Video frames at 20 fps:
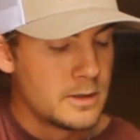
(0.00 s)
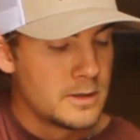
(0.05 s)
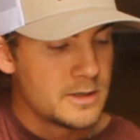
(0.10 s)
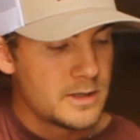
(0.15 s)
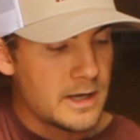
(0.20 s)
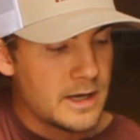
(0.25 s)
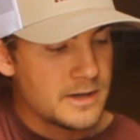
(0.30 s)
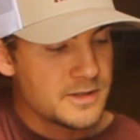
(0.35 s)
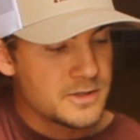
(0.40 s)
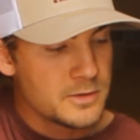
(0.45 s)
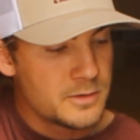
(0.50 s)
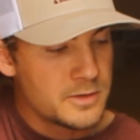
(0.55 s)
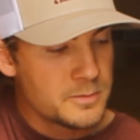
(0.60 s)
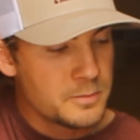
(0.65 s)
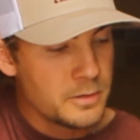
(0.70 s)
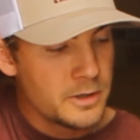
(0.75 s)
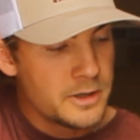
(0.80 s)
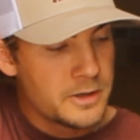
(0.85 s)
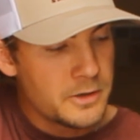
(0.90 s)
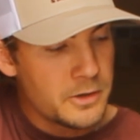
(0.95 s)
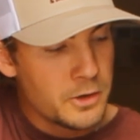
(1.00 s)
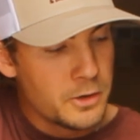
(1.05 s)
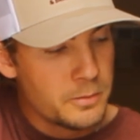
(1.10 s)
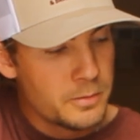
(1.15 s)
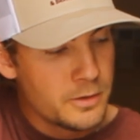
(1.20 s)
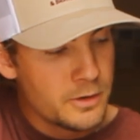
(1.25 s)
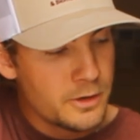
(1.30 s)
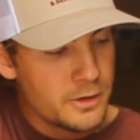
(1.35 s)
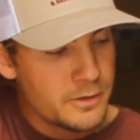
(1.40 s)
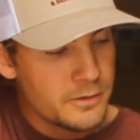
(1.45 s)
Yeah, so it's played
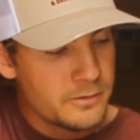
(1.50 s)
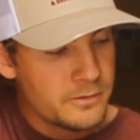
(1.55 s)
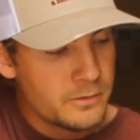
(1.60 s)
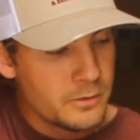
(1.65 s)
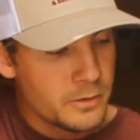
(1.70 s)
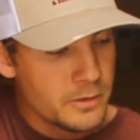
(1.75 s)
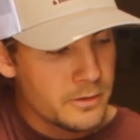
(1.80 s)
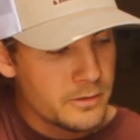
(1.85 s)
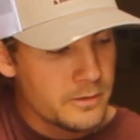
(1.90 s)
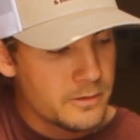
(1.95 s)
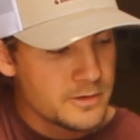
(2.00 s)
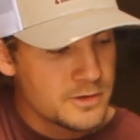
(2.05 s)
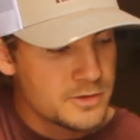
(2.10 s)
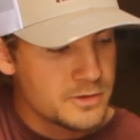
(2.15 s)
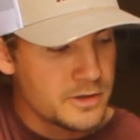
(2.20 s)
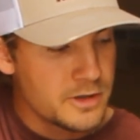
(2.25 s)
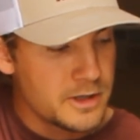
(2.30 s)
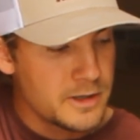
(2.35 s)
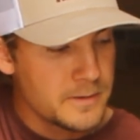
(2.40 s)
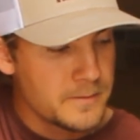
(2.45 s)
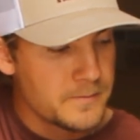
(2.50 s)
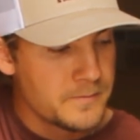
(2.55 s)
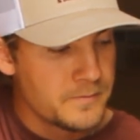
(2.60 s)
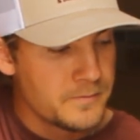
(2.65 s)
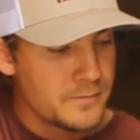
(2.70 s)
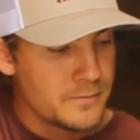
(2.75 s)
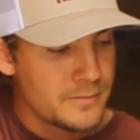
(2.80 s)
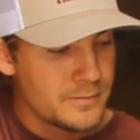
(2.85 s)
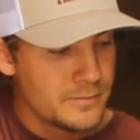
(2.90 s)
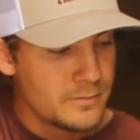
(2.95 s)
open on the 4th string,
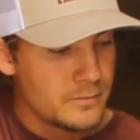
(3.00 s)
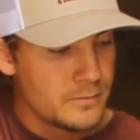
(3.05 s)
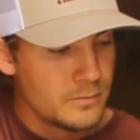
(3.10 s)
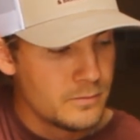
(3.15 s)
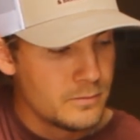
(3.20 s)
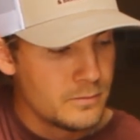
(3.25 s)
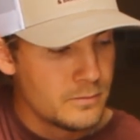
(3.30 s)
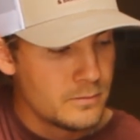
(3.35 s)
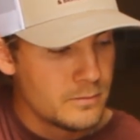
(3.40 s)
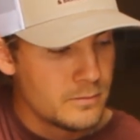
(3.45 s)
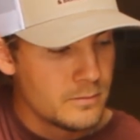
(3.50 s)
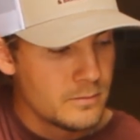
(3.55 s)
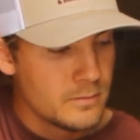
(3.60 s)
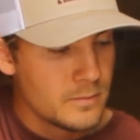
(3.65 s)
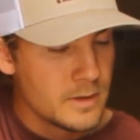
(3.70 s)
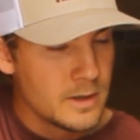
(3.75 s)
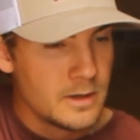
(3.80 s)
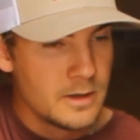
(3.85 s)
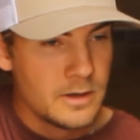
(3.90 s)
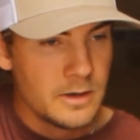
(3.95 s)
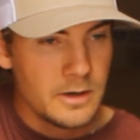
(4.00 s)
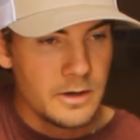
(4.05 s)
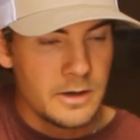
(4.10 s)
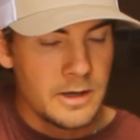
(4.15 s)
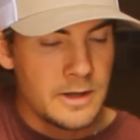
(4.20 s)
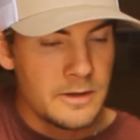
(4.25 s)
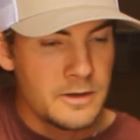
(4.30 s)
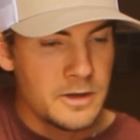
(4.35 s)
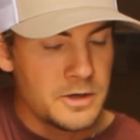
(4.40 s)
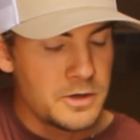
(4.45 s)
and
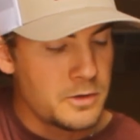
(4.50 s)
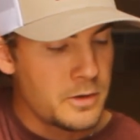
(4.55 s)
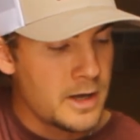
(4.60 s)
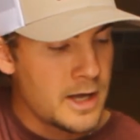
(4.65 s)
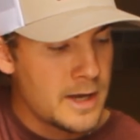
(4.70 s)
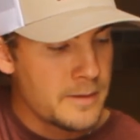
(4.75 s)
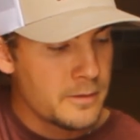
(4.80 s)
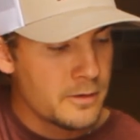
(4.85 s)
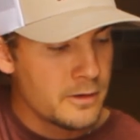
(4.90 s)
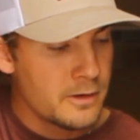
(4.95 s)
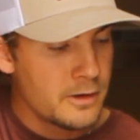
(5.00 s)
then you hammer